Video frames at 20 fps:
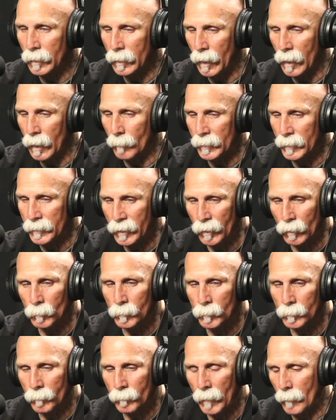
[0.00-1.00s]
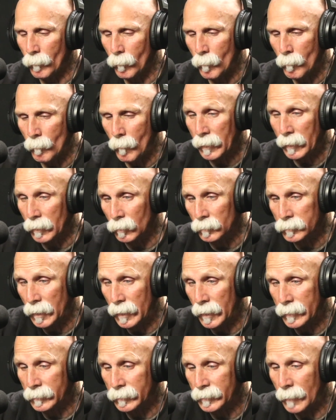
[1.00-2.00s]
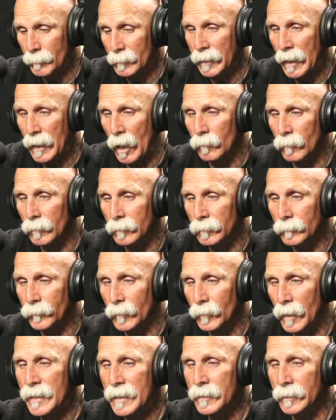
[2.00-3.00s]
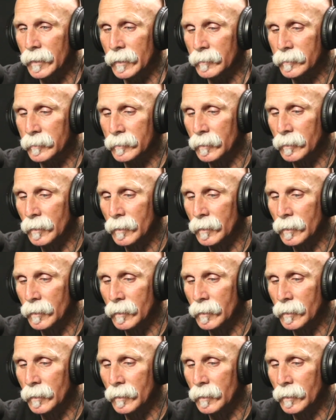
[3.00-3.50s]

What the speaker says: I've been dealing, my girls had the same account for 8 years.